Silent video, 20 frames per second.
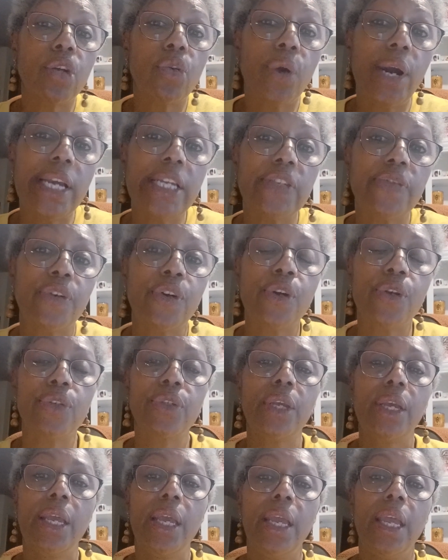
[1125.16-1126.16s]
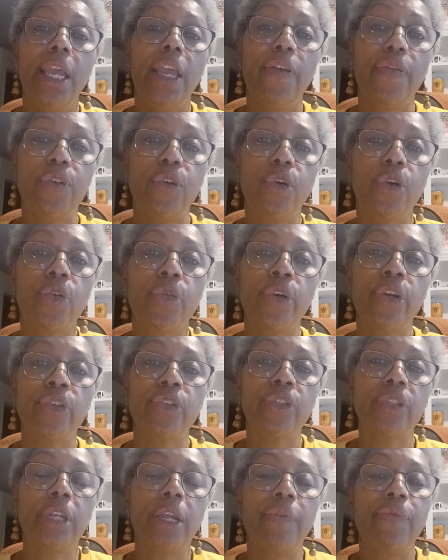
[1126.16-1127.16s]
Christ first if you're a
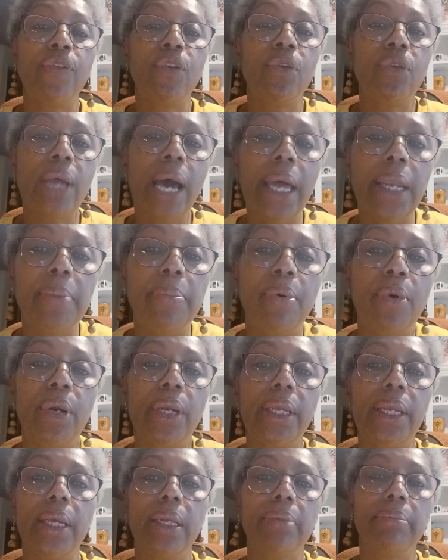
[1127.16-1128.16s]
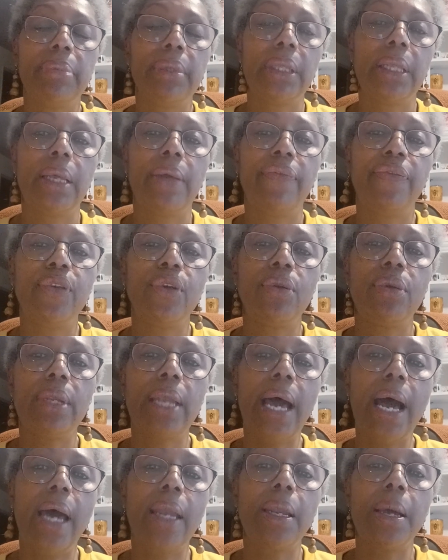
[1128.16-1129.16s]
Christian. If you're not a born again, if you're
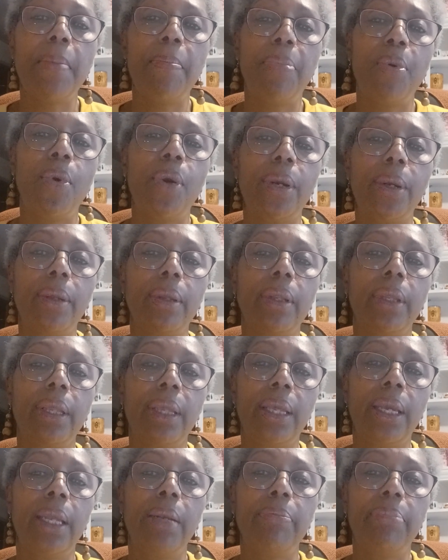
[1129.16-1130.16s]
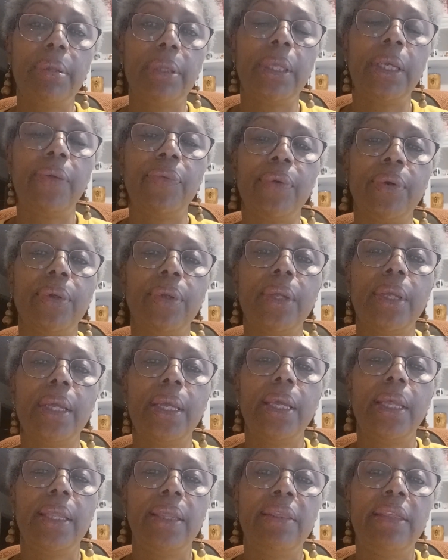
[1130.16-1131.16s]
not a born again believer,
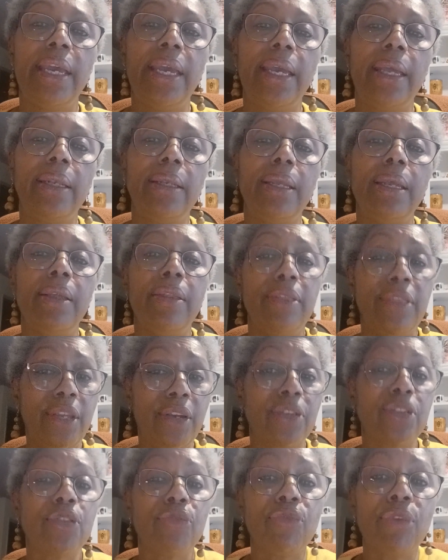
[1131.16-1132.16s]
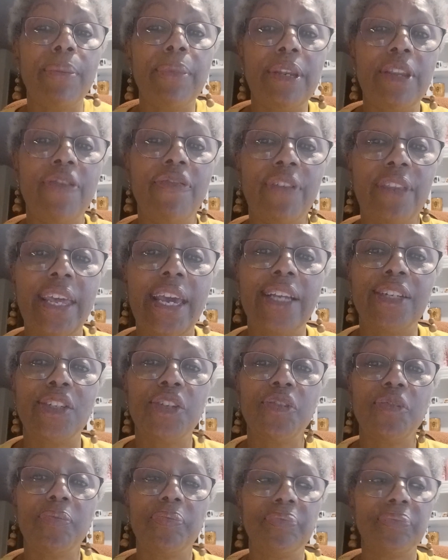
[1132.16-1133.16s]
then there's a remedy for that
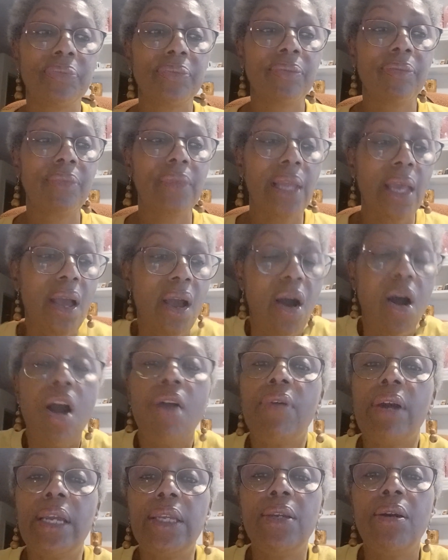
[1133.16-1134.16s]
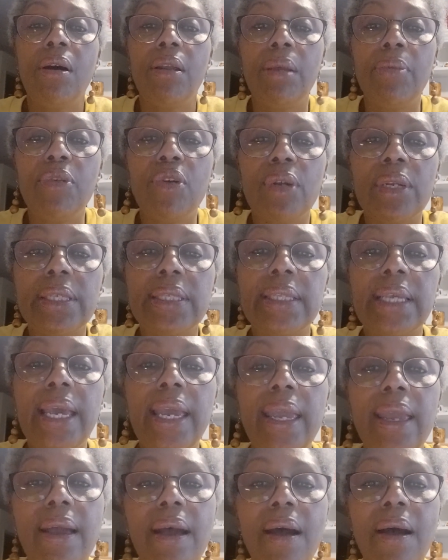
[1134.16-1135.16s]
too. All right, y'all. I'm going to
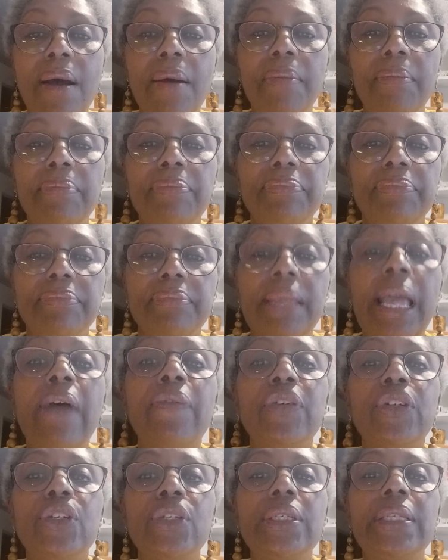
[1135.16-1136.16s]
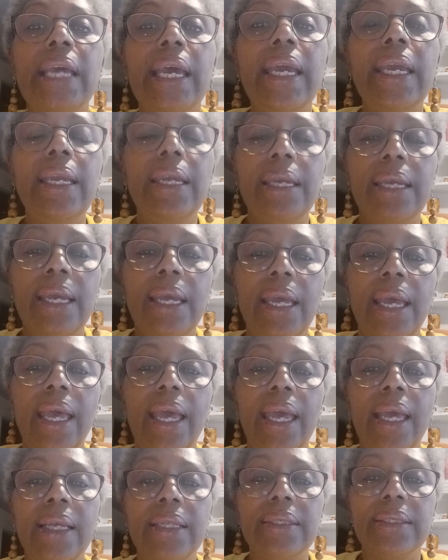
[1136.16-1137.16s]
say um, have a good day,
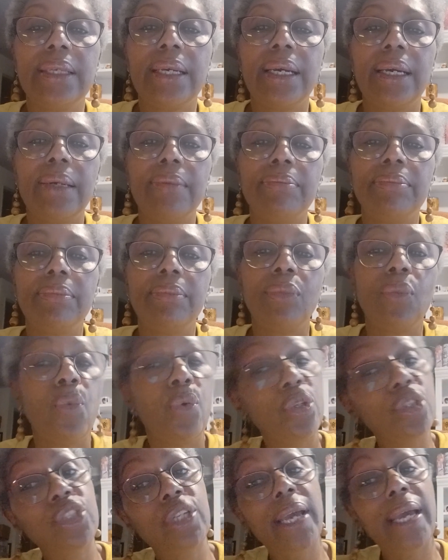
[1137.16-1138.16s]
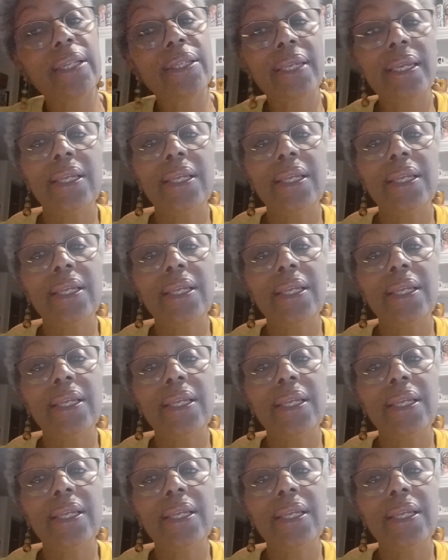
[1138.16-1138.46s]
and um, we'll chat